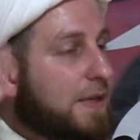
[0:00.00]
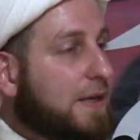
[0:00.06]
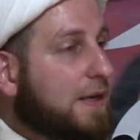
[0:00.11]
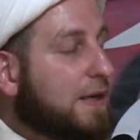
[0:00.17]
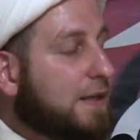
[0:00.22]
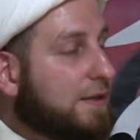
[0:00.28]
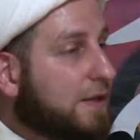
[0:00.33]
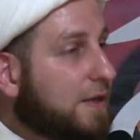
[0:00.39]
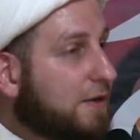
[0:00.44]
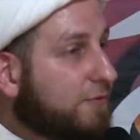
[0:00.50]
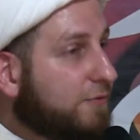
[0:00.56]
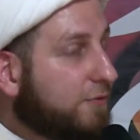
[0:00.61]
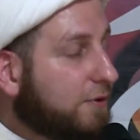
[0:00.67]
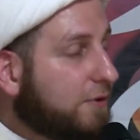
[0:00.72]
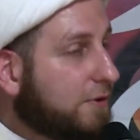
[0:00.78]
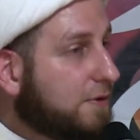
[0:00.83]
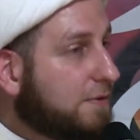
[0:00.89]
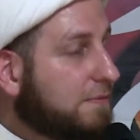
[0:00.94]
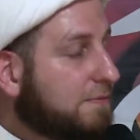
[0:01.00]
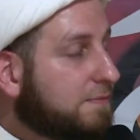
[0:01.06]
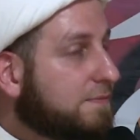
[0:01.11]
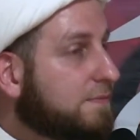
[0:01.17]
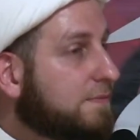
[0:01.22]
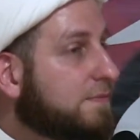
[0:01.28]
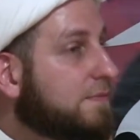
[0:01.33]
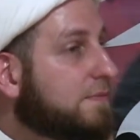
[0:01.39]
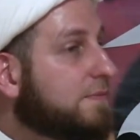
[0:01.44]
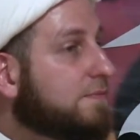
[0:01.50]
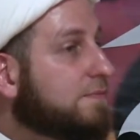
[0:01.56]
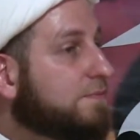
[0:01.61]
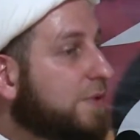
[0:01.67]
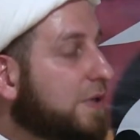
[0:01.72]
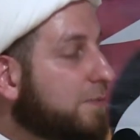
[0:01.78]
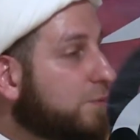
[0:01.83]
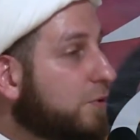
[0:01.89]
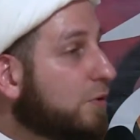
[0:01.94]
Therefore,
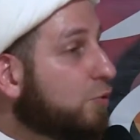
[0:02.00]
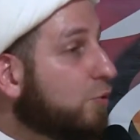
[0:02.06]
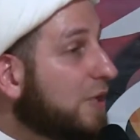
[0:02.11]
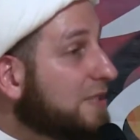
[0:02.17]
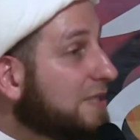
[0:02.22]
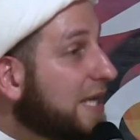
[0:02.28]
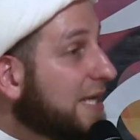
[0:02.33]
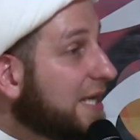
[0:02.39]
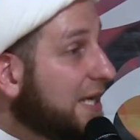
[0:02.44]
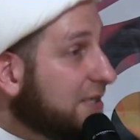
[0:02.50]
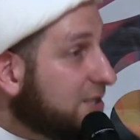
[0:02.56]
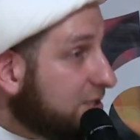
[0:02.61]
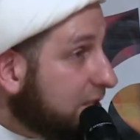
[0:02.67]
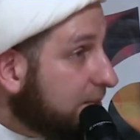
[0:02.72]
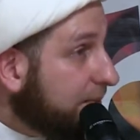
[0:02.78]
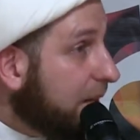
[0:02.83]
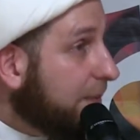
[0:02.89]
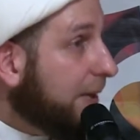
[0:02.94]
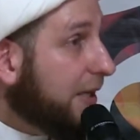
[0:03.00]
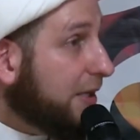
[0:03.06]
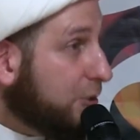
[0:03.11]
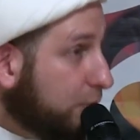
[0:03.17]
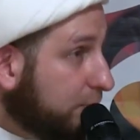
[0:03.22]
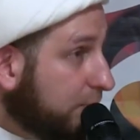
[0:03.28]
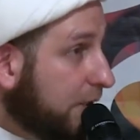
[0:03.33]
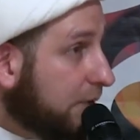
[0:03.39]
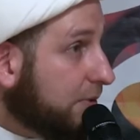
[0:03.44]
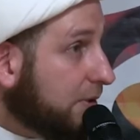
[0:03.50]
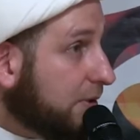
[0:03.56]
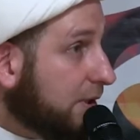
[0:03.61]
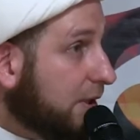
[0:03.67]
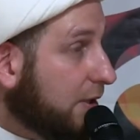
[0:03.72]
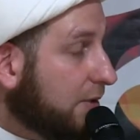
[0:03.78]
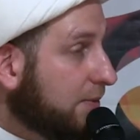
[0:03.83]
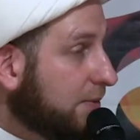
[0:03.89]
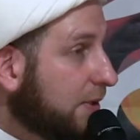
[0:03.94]
people went against Imam Ali ibn Abi
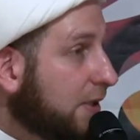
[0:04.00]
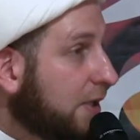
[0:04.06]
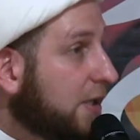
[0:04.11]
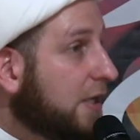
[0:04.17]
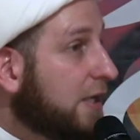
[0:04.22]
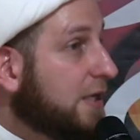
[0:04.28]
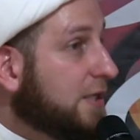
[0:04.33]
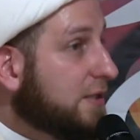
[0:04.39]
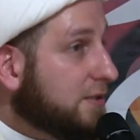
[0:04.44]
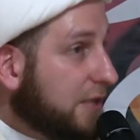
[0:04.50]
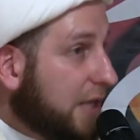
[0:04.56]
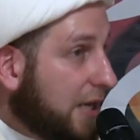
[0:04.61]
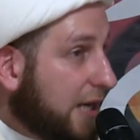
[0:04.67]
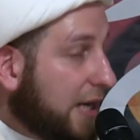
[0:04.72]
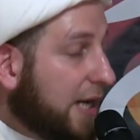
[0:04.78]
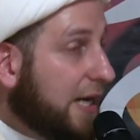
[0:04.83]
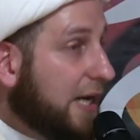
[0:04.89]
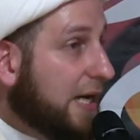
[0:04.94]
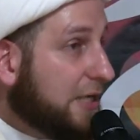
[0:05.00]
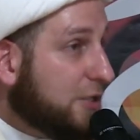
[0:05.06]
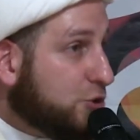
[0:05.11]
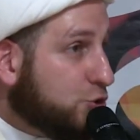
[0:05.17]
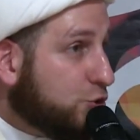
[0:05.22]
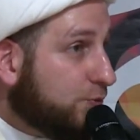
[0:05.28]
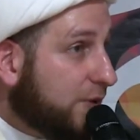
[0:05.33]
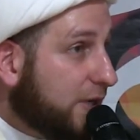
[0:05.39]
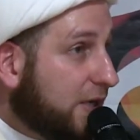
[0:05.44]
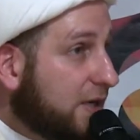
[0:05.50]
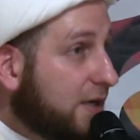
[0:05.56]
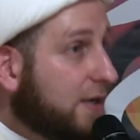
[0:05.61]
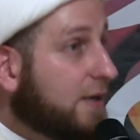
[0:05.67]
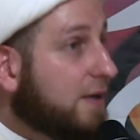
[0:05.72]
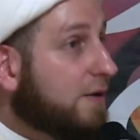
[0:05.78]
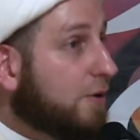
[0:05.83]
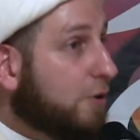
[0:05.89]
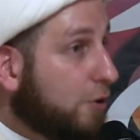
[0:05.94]
Talib. Talha and Zubair
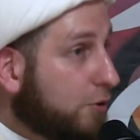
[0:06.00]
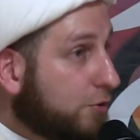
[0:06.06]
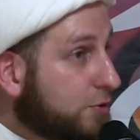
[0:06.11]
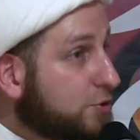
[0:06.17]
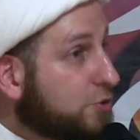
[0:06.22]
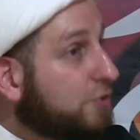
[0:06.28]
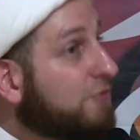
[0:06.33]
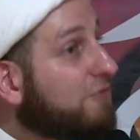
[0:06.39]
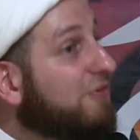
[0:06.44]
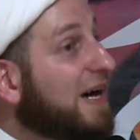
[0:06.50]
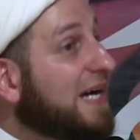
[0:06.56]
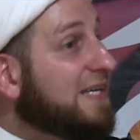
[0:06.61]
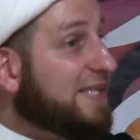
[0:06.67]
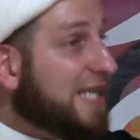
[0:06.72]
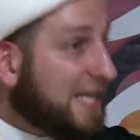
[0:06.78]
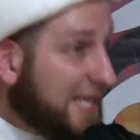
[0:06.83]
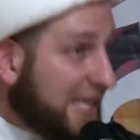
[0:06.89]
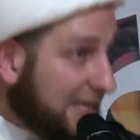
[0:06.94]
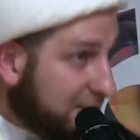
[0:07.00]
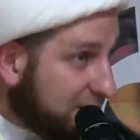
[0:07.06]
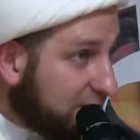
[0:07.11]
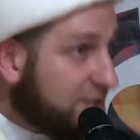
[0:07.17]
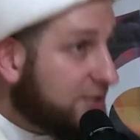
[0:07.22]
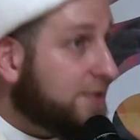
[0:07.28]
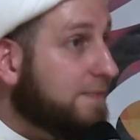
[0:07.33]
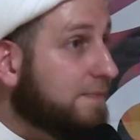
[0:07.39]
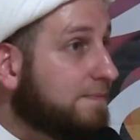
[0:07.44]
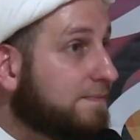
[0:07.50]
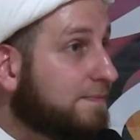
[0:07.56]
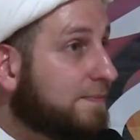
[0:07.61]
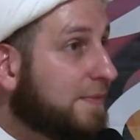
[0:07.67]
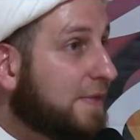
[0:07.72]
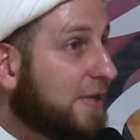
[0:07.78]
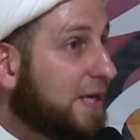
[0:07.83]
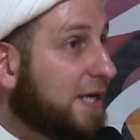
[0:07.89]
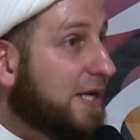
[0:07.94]
rose to fight against him
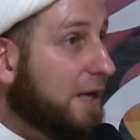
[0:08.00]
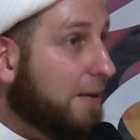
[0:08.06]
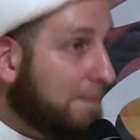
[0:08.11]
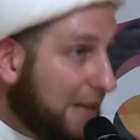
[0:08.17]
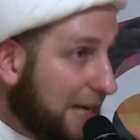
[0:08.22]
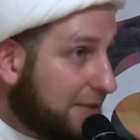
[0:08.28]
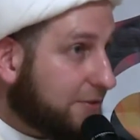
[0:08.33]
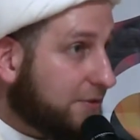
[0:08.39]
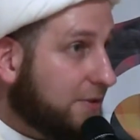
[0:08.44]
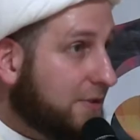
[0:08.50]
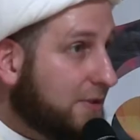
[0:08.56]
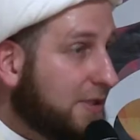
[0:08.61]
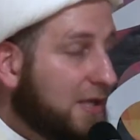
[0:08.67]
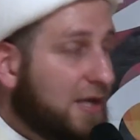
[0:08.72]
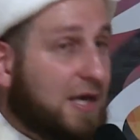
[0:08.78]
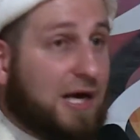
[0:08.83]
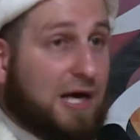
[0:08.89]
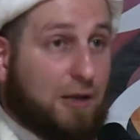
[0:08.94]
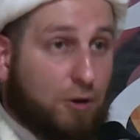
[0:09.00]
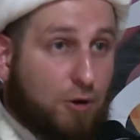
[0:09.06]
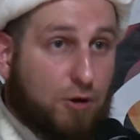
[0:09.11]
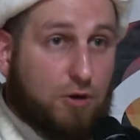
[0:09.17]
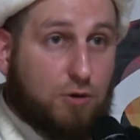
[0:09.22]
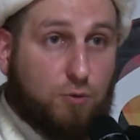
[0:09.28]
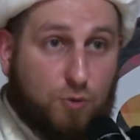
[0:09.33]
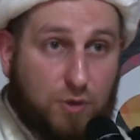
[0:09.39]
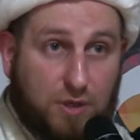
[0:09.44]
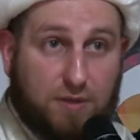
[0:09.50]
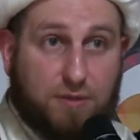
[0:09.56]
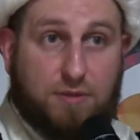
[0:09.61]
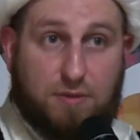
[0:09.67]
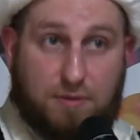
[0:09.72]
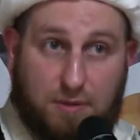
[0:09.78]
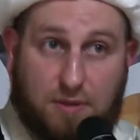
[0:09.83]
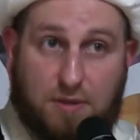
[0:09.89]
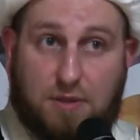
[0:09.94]
in a battle along with
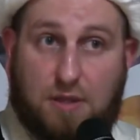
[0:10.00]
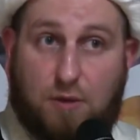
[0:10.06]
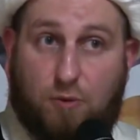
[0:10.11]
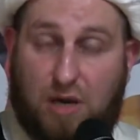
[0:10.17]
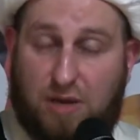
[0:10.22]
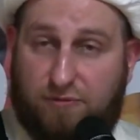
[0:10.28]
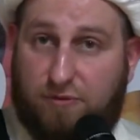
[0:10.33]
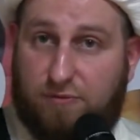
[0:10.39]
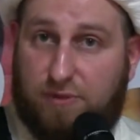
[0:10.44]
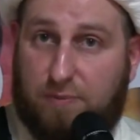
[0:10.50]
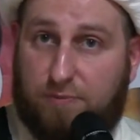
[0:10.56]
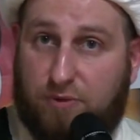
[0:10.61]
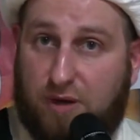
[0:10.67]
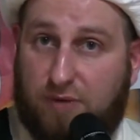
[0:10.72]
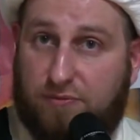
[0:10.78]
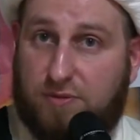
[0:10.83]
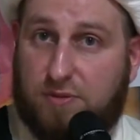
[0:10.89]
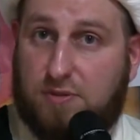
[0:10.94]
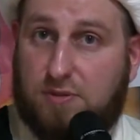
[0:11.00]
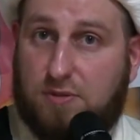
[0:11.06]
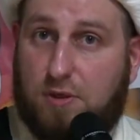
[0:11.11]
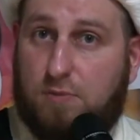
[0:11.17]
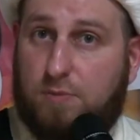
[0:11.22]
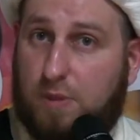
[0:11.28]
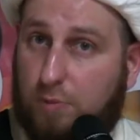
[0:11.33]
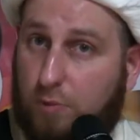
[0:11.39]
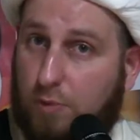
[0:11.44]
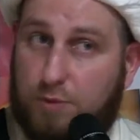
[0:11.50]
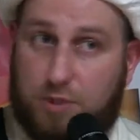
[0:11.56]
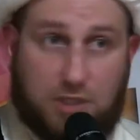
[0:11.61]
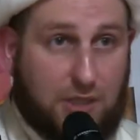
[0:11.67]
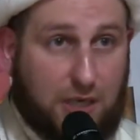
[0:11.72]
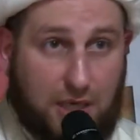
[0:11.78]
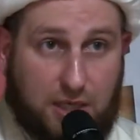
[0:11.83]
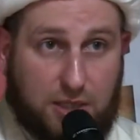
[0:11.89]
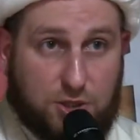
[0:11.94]
the wife of the Prophet, Umm al-Mu'mineen
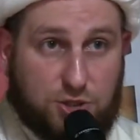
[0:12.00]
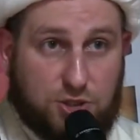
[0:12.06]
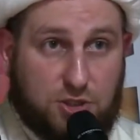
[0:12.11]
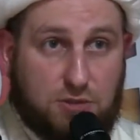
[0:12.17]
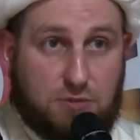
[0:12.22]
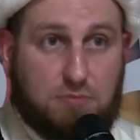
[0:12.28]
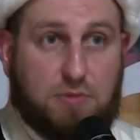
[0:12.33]
Aisha.